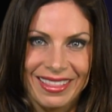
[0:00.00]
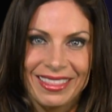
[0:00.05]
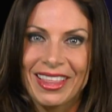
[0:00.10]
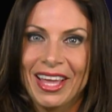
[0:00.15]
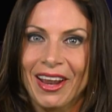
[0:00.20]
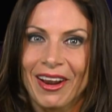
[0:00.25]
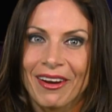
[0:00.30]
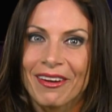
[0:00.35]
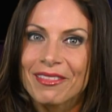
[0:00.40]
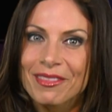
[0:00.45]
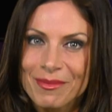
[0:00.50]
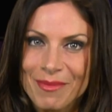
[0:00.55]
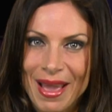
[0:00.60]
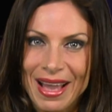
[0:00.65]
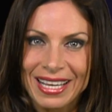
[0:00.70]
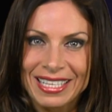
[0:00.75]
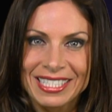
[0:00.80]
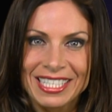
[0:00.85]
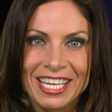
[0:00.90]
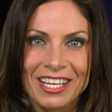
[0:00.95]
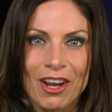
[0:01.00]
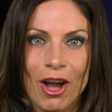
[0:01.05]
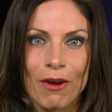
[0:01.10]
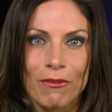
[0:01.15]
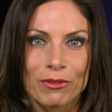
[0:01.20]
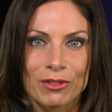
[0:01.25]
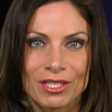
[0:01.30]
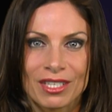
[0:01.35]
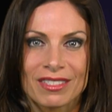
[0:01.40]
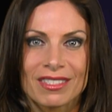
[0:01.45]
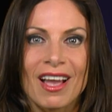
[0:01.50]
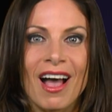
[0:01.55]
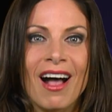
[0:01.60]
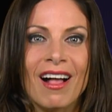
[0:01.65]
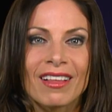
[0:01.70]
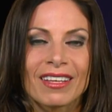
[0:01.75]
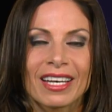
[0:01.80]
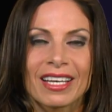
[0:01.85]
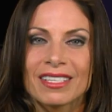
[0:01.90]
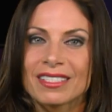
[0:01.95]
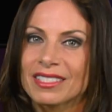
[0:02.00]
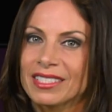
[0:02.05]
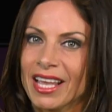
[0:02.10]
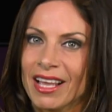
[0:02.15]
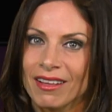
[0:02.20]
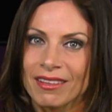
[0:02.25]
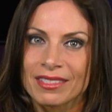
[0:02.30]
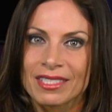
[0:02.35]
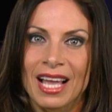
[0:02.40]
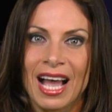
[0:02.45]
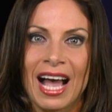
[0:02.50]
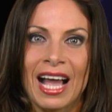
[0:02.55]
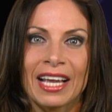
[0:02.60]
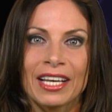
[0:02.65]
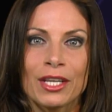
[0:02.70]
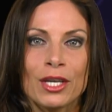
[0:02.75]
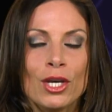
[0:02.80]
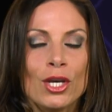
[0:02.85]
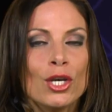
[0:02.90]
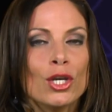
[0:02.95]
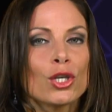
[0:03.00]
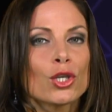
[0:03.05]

There, the magazine offers its holiday sales guide,